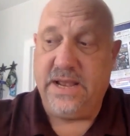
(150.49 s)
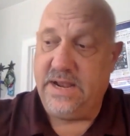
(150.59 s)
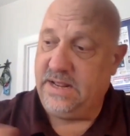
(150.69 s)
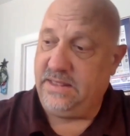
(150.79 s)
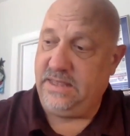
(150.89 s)

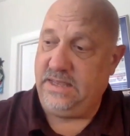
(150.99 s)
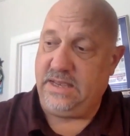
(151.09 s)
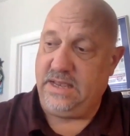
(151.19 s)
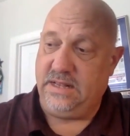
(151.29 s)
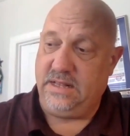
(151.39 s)
and I
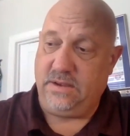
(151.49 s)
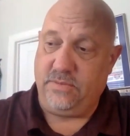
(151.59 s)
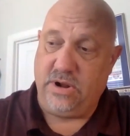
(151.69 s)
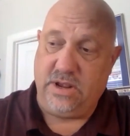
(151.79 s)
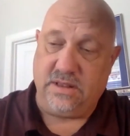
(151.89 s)
think in
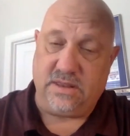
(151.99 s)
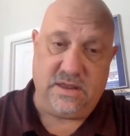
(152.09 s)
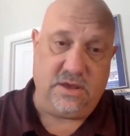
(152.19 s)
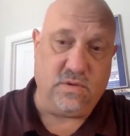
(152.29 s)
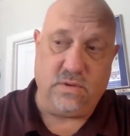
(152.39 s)
the
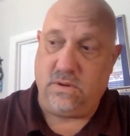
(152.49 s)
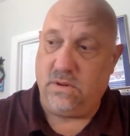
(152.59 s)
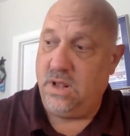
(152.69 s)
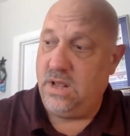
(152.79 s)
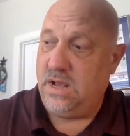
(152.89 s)

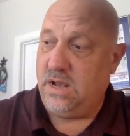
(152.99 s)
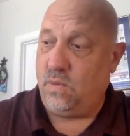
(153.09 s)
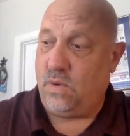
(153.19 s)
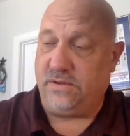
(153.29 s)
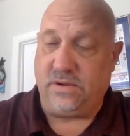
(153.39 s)
Central,
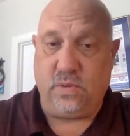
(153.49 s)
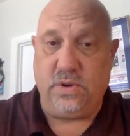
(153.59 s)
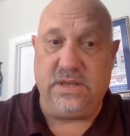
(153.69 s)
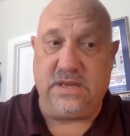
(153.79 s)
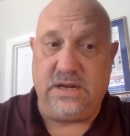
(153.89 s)
while the
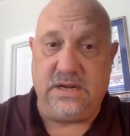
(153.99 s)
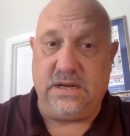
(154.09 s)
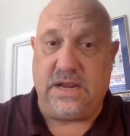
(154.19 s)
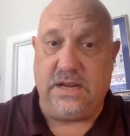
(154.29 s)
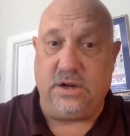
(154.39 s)
Twins
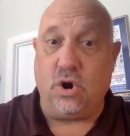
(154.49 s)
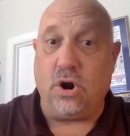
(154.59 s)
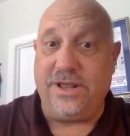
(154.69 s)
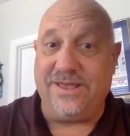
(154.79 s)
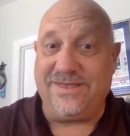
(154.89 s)
and
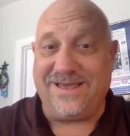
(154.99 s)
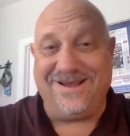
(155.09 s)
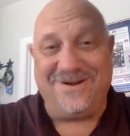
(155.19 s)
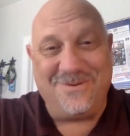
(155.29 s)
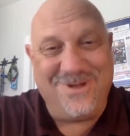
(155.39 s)
Guardians,
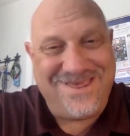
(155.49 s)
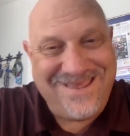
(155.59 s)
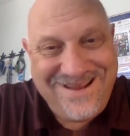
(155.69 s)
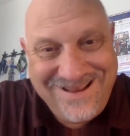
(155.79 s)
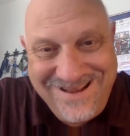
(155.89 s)
I almost
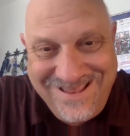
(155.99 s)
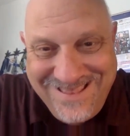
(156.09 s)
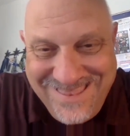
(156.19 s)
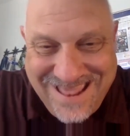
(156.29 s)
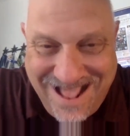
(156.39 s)
said
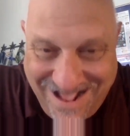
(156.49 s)
Indians.